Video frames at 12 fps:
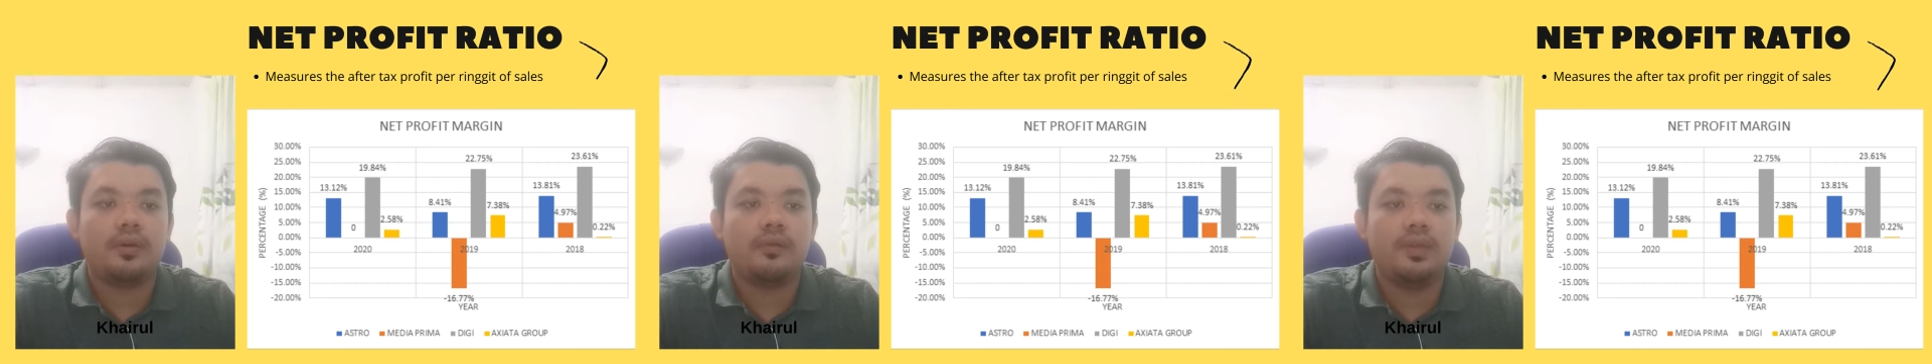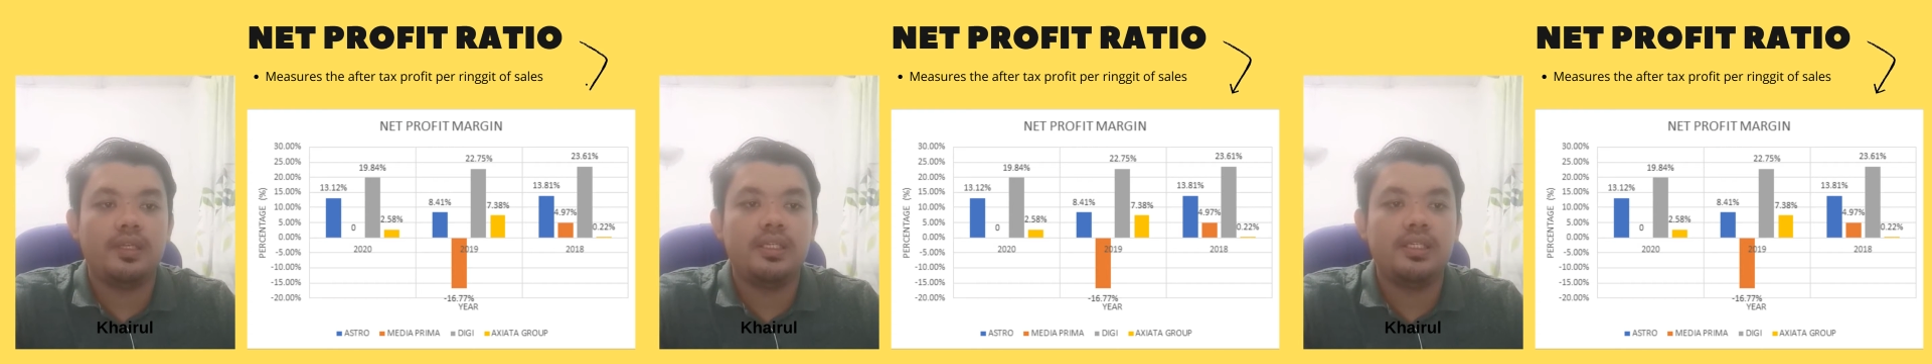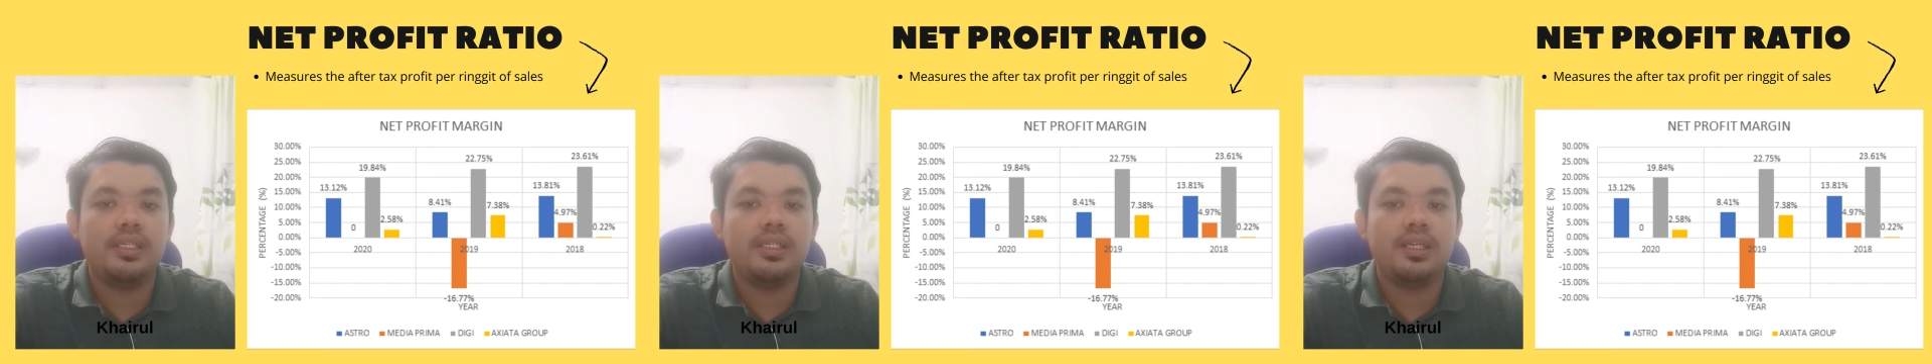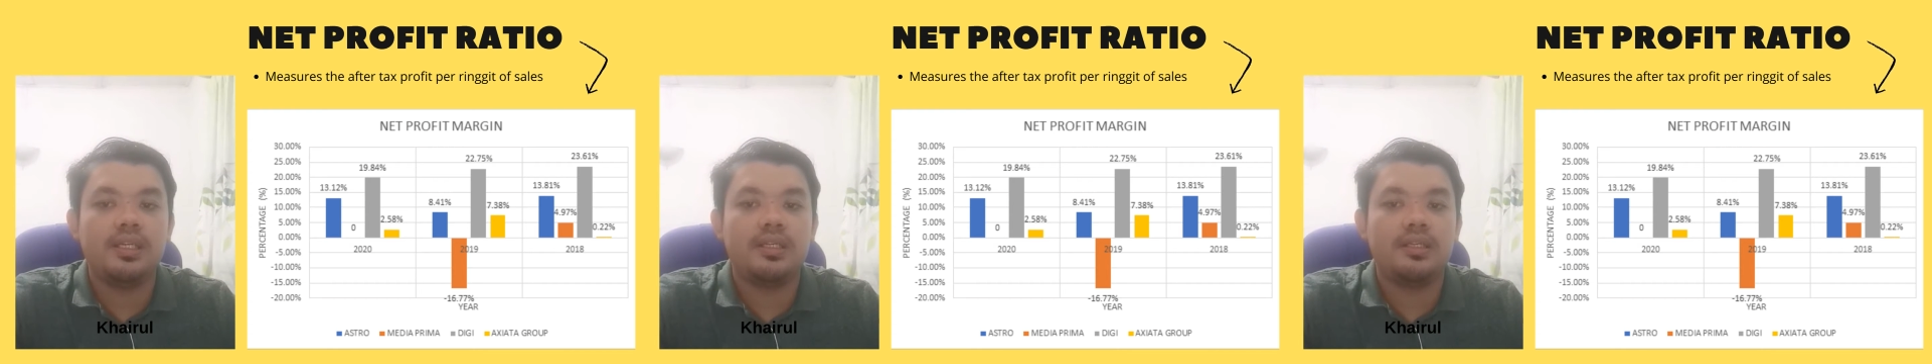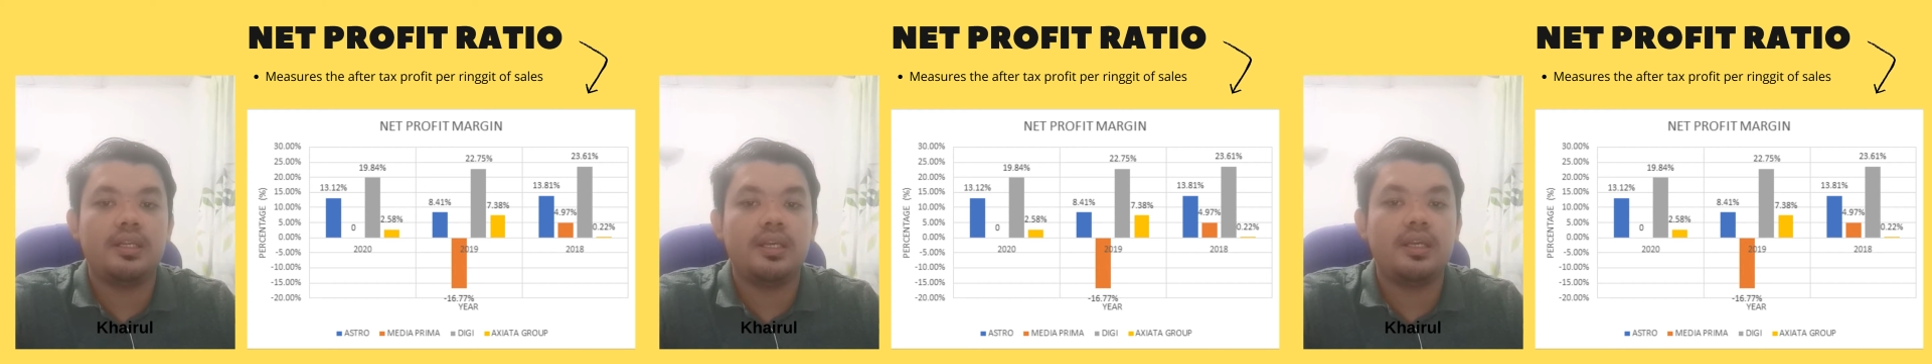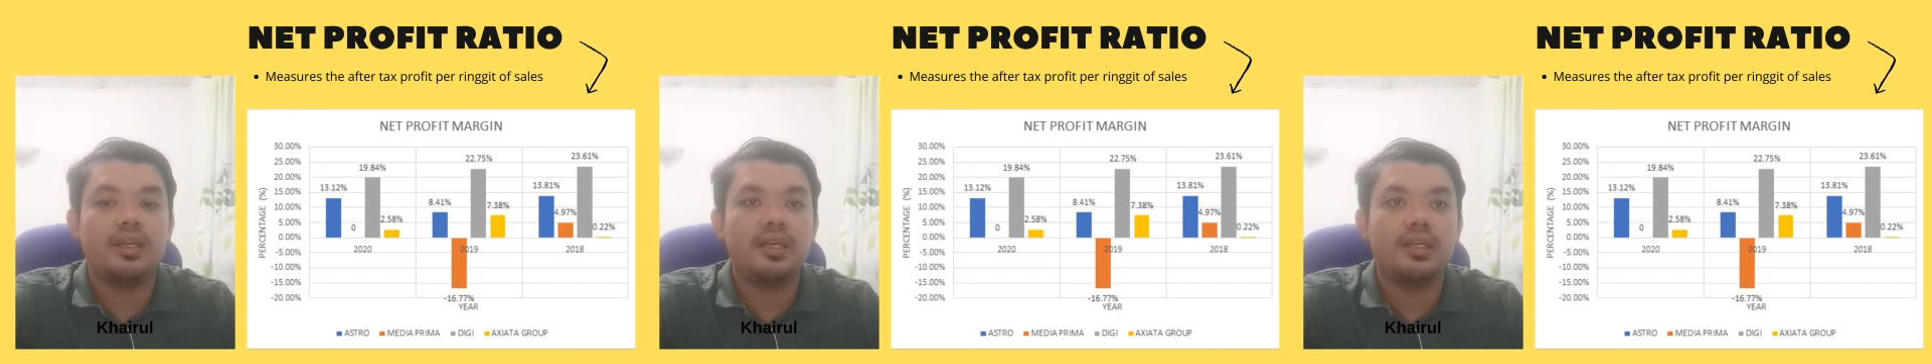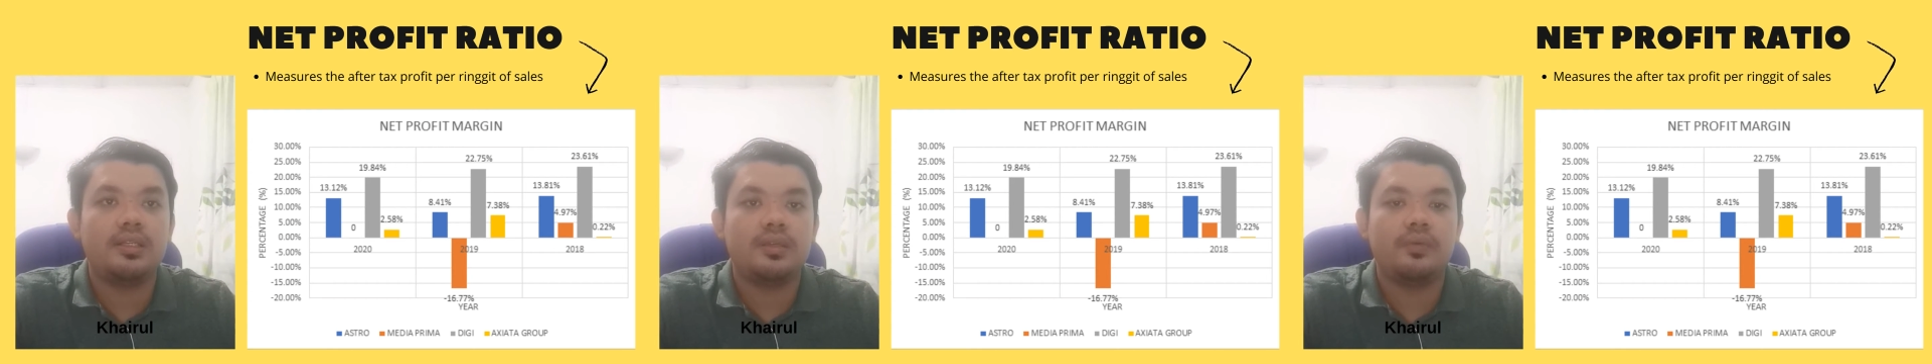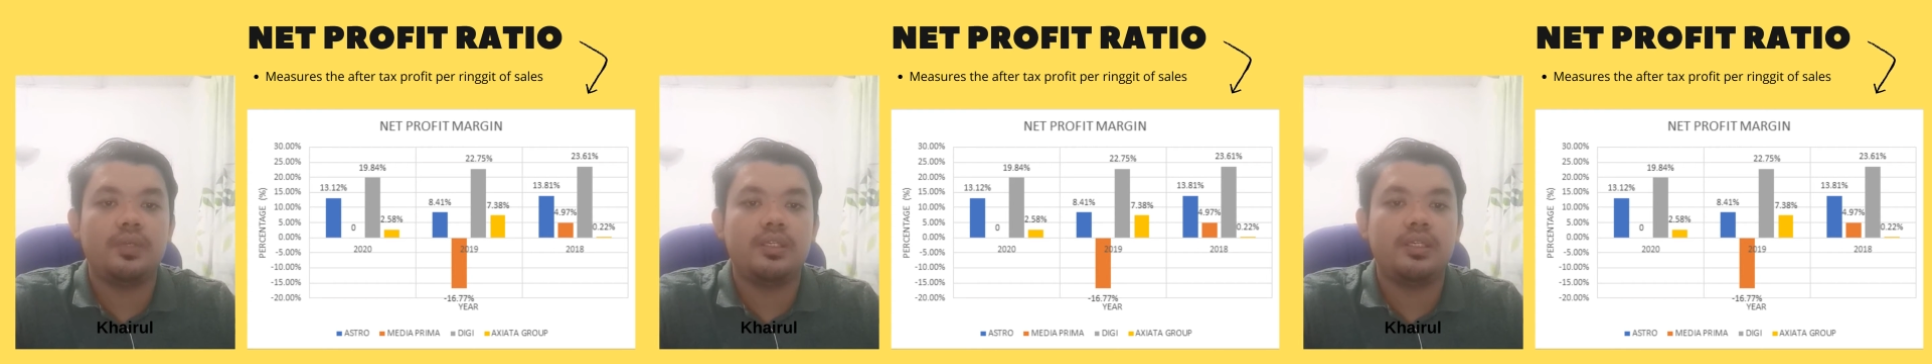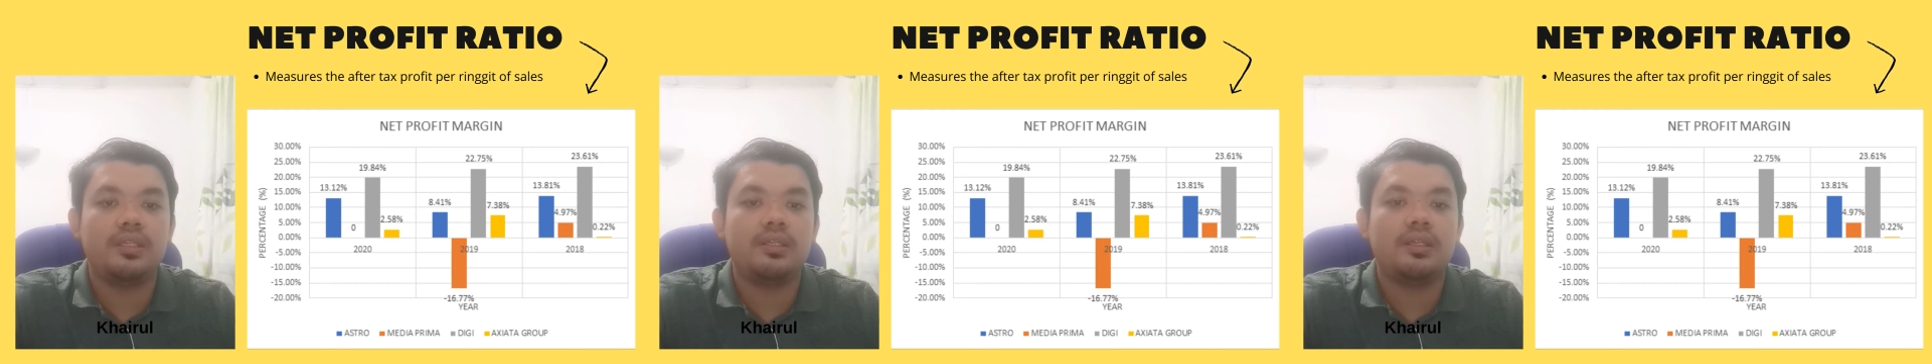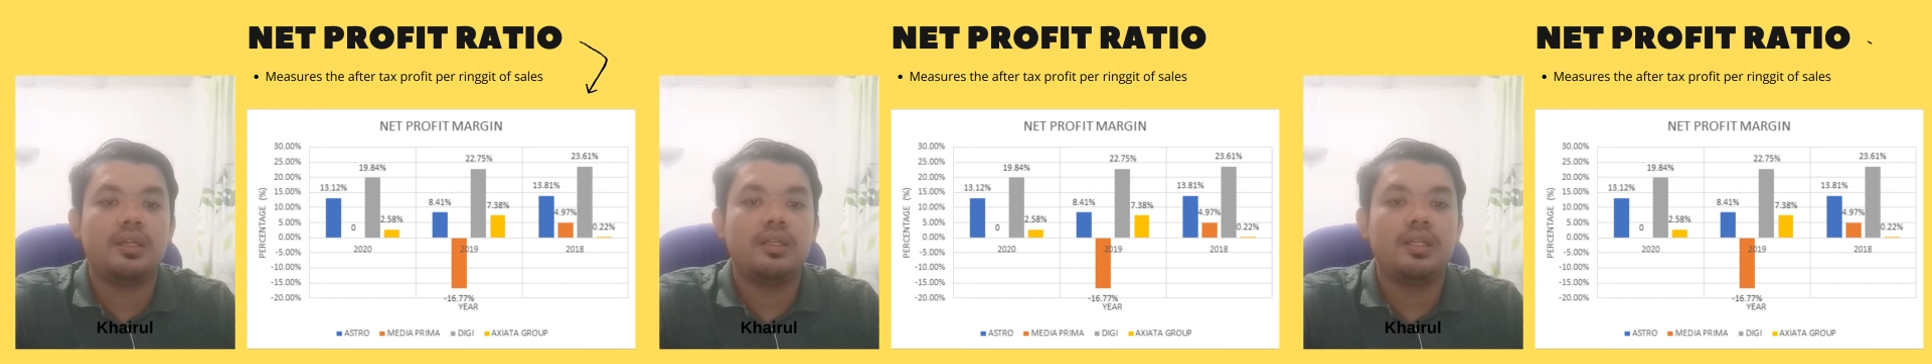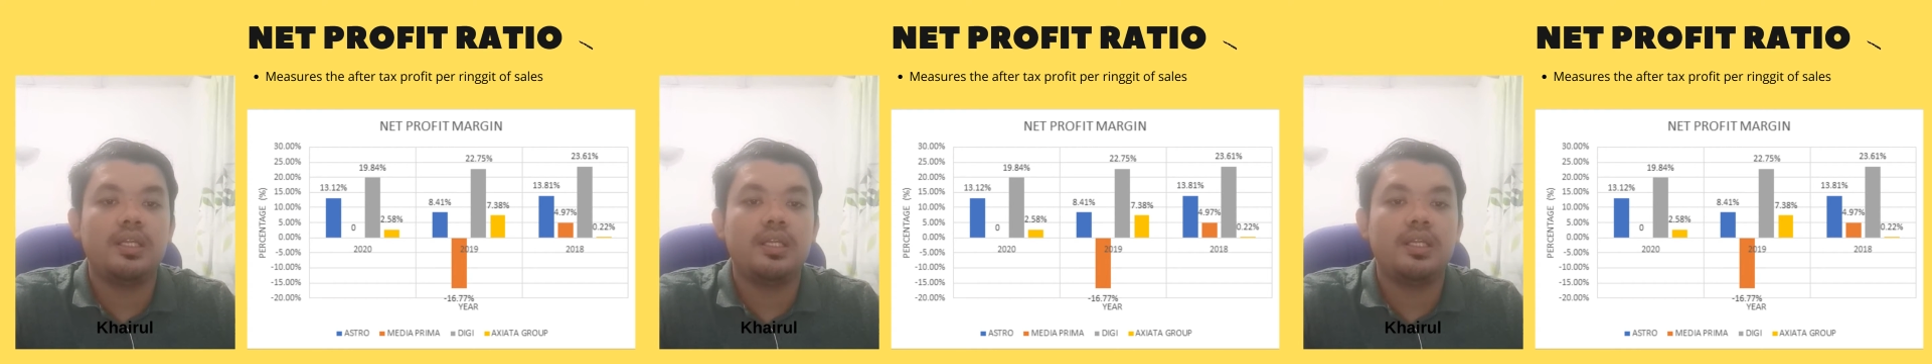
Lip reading: of DG is decreased, which is